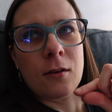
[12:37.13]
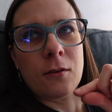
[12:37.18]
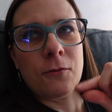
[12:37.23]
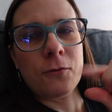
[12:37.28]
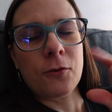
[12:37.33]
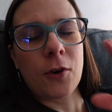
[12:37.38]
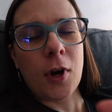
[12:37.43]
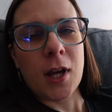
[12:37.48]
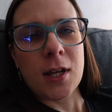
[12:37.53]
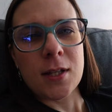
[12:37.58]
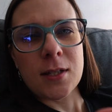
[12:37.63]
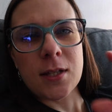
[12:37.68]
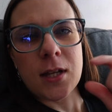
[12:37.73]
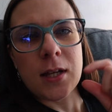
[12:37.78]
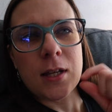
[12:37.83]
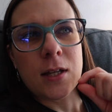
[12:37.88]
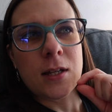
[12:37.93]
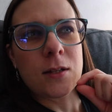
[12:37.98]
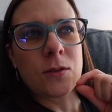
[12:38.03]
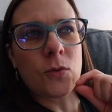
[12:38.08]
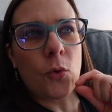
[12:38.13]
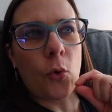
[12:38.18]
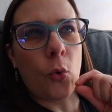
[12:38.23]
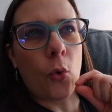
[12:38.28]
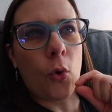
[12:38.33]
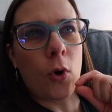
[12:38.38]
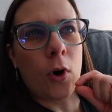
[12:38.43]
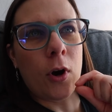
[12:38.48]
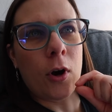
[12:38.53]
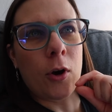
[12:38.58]
phrases
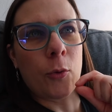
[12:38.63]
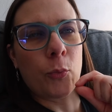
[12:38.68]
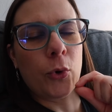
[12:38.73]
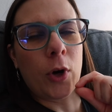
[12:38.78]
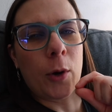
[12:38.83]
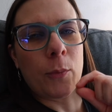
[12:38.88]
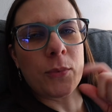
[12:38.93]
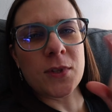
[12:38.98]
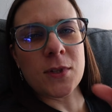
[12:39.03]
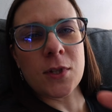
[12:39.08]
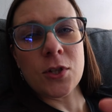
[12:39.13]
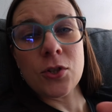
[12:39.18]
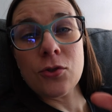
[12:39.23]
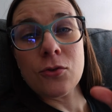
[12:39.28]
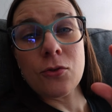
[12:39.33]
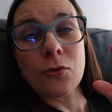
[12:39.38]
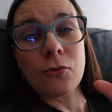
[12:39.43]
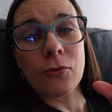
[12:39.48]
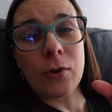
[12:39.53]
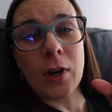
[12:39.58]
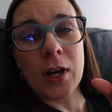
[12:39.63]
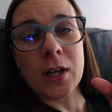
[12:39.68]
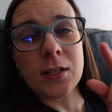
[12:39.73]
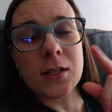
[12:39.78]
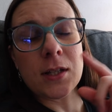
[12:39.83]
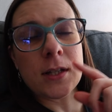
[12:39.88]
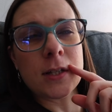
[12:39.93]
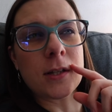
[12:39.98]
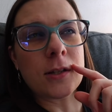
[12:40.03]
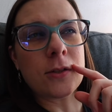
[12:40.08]
or prepositional
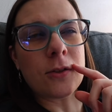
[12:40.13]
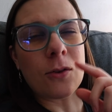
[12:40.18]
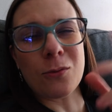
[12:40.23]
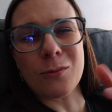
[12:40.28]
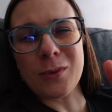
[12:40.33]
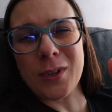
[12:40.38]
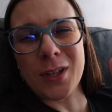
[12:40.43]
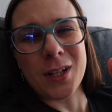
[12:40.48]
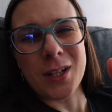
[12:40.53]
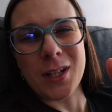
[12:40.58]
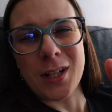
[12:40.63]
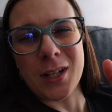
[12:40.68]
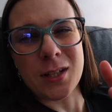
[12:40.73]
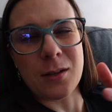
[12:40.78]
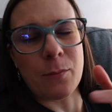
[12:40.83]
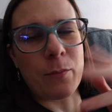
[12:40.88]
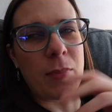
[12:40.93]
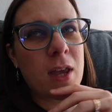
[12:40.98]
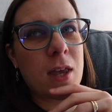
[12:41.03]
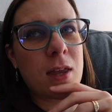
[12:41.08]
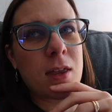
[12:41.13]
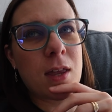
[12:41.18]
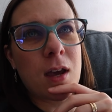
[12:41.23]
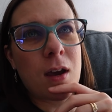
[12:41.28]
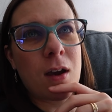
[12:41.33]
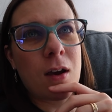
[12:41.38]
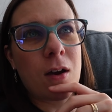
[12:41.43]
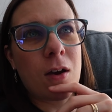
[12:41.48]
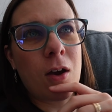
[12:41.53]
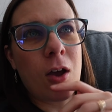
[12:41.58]
phrases that don't really need to be
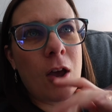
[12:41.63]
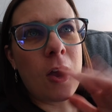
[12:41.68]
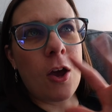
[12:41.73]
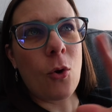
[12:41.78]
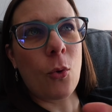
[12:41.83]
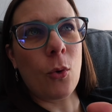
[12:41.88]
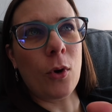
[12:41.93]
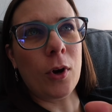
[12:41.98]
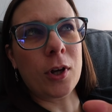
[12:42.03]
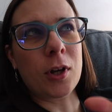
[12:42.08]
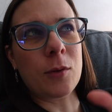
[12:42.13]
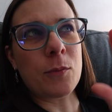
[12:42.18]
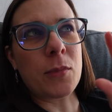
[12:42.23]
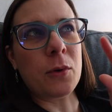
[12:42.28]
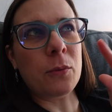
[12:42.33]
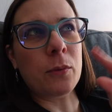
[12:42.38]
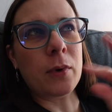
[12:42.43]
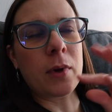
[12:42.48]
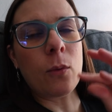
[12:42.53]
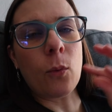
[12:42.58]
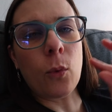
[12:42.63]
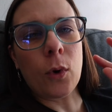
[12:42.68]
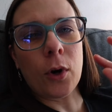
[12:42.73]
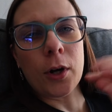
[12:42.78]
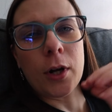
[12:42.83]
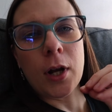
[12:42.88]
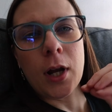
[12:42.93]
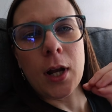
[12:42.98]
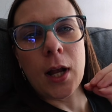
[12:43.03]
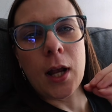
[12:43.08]
there, or it could be
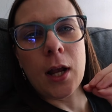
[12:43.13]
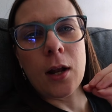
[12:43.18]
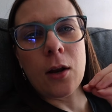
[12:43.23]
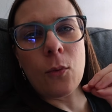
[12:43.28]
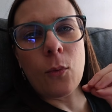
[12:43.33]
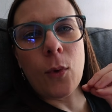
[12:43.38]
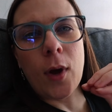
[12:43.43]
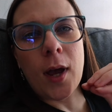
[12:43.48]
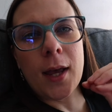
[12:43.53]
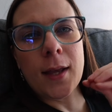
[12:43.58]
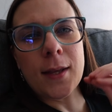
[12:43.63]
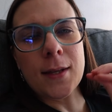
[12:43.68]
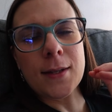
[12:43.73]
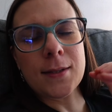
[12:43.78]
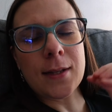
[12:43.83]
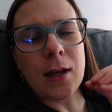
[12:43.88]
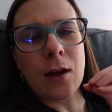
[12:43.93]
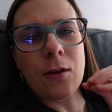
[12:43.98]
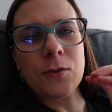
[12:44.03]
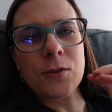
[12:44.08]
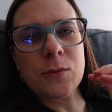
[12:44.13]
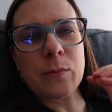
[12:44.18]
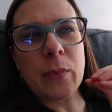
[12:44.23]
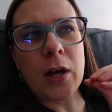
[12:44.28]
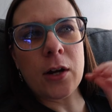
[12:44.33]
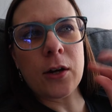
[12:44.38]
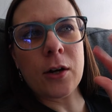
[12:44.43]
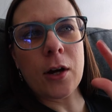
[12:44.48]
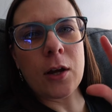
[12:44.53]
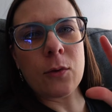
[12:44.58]
reworded in a way that sounds
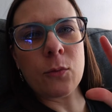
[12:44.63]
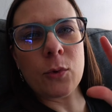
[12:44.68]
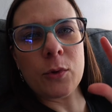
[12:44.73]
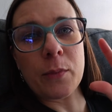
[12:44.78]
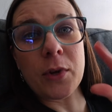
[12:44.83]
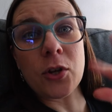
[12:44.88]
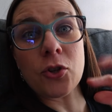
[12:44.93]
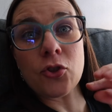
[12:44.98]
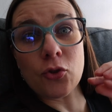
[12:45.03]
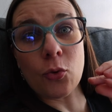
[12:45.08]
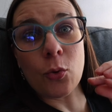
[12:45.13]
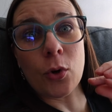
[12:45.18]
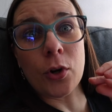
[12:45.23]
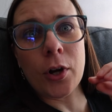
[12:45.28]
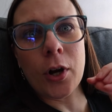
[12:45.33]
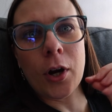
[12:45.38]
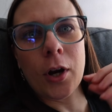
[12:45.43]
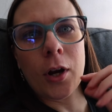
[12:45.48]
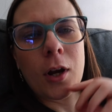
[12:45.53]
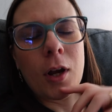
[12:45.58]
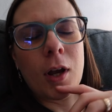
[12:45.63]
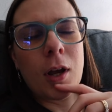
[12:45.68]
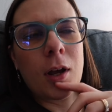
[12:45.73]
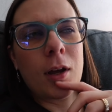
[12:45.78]
better and would be shorter.